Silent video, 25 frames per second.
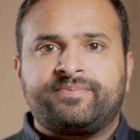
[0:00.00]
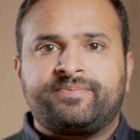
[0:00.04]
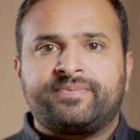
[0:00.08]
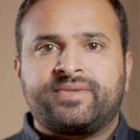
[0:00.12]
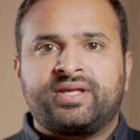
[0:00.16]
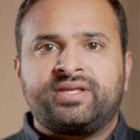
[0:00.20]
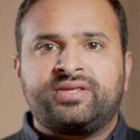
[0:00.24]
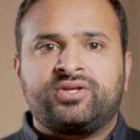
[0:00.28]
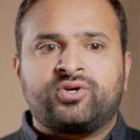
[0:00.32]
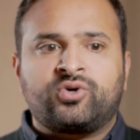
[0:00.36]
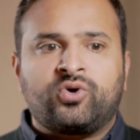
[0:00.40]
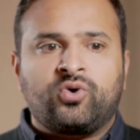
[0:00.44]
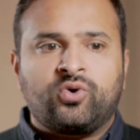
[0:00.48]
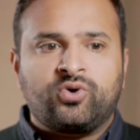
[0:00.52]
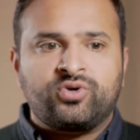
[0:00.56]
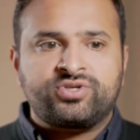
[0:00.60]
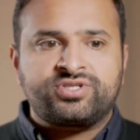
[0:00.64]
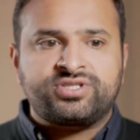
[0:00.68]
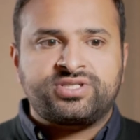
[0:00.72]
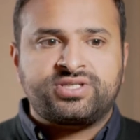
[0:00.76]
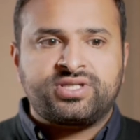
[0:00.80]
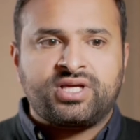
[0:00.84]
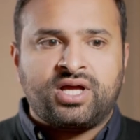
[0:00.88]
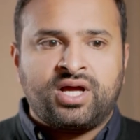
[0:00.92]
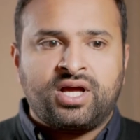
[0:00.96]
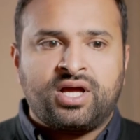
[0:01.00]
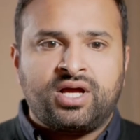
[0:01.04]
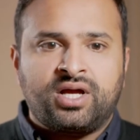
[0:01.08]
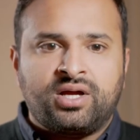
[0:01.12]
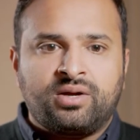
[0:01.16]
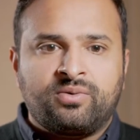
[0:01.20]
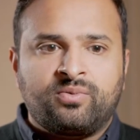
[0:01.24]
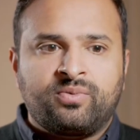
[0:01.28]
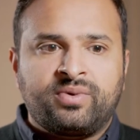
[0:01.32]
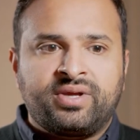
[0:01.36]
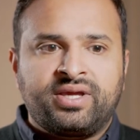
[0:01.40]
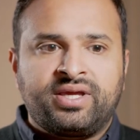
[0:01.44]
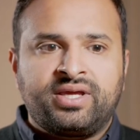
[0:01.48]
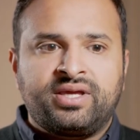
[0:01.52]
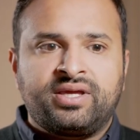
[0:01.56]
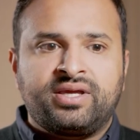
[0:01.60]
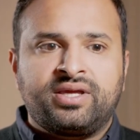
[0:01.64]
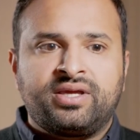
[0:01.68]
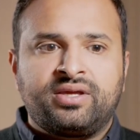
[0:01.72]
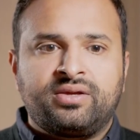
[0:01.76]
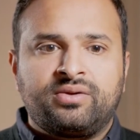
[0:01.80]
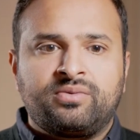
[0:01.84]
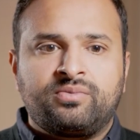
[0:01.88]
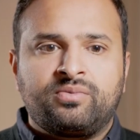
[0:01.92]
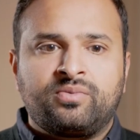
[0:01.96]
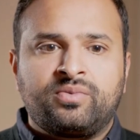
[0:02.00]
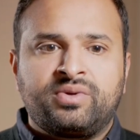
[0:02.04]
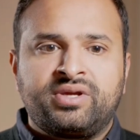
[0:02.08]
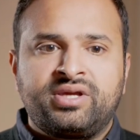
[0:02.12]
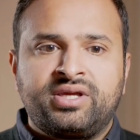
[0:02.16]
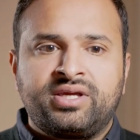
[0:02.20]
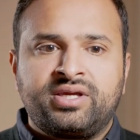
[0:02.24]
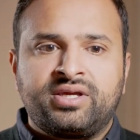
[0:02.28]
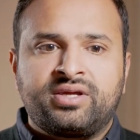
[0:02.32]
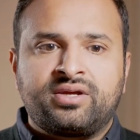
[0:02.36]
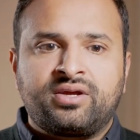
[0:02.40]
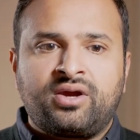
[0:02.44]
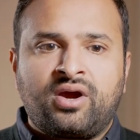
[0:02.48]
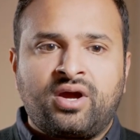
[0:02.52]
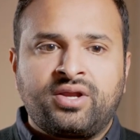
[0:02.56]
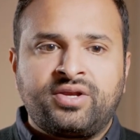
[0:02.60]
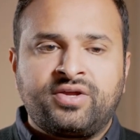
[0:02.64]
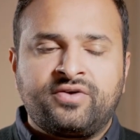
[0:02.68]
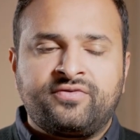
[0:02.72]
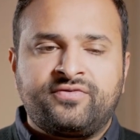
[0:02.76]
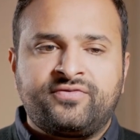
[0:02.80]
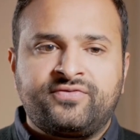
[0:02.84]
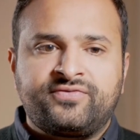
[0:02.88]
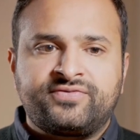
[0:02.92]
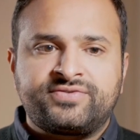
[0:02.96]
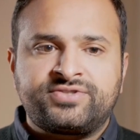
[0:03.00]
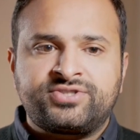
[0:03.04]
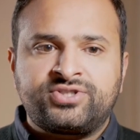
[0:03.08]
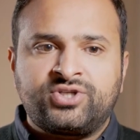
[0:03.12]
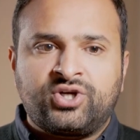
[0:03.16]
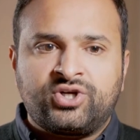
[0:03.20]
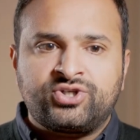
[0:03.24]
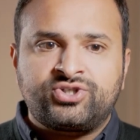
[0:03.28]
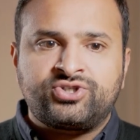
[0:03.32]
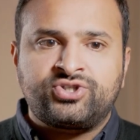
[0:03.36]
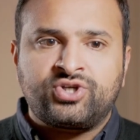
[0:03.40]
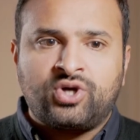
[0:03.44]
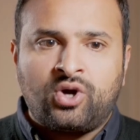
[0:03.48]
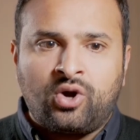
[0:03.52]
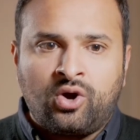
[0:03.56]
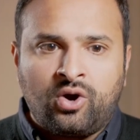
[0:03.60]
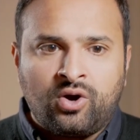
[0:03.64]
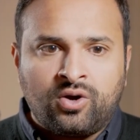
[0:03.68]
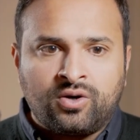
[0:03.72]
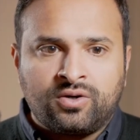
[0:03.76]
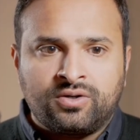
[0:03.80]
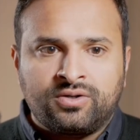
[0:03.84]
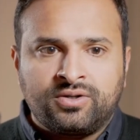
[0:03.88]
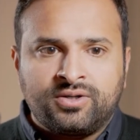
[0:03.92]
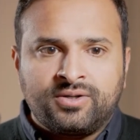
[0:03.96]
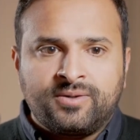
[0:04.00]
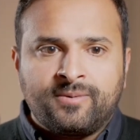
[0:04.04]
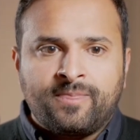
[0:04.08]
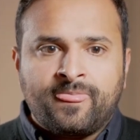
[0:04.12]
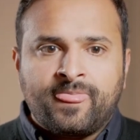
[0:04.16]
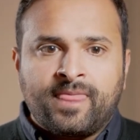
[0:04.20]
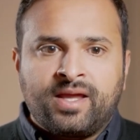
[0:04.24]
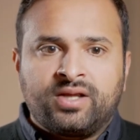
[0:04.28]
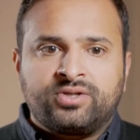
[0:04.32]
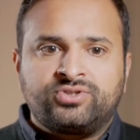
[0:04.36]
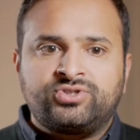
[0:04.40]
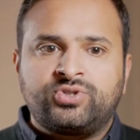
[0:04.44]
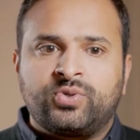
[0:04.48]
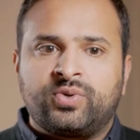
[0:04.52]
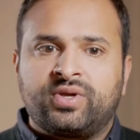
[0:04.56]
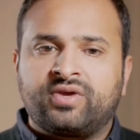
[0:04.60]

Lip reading: In the course, we kind of touch on doing